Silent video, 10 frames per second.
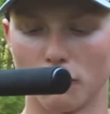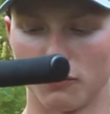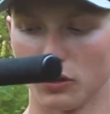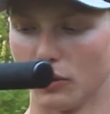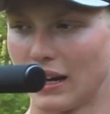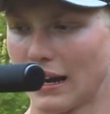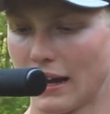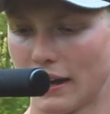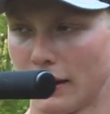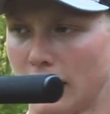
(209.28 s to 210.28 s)
fluid
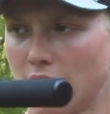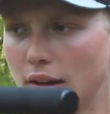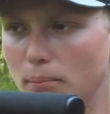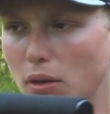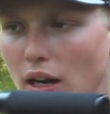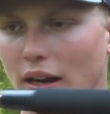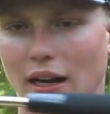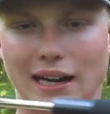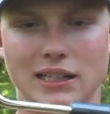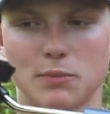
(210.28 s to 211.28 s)
head, but
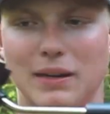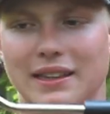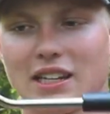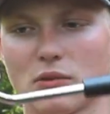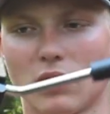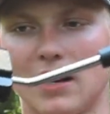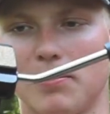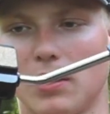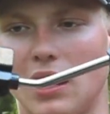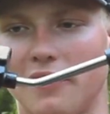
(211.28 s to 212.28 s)
I just picked this one up
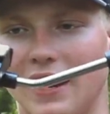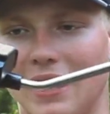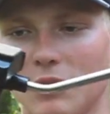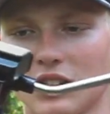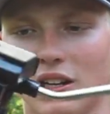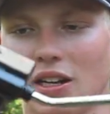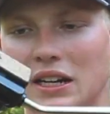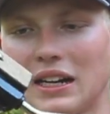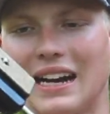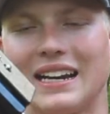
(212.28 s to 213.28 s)
off
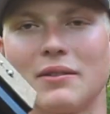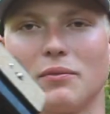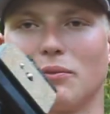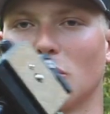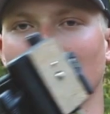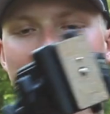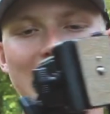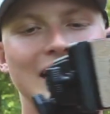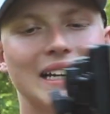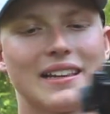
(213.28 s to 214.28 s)
Amazon. I didn't really
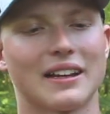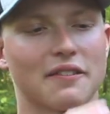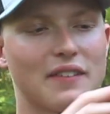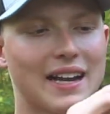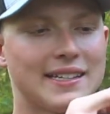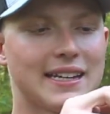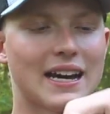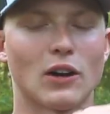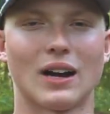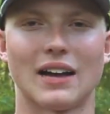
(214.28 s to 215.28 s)
need anything fancy.
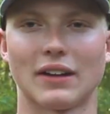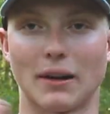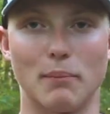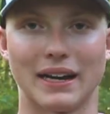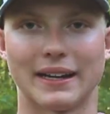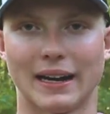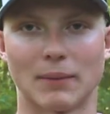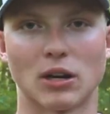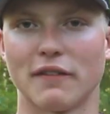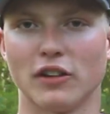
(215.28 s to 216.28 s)
I don't have like a big
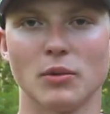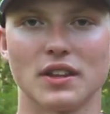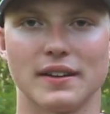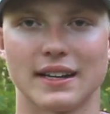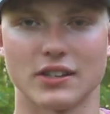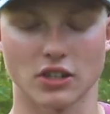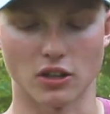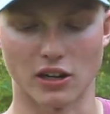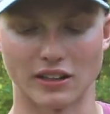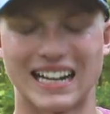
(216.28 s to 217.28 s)
camera. I film with a
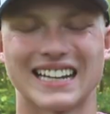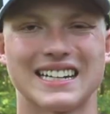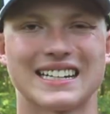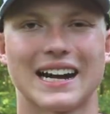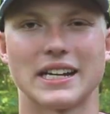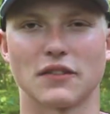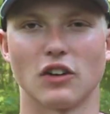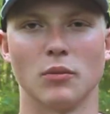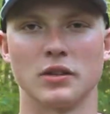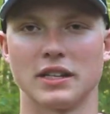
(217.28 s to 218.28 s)
DSLR. A lot of these guys
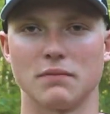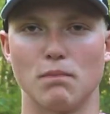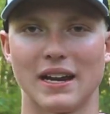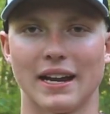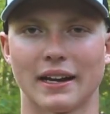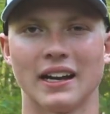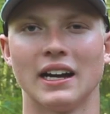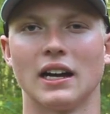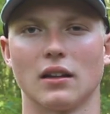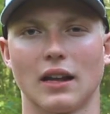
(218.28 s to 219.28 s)
film with these big,
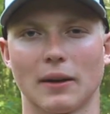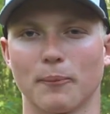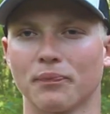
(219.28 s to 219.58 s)
like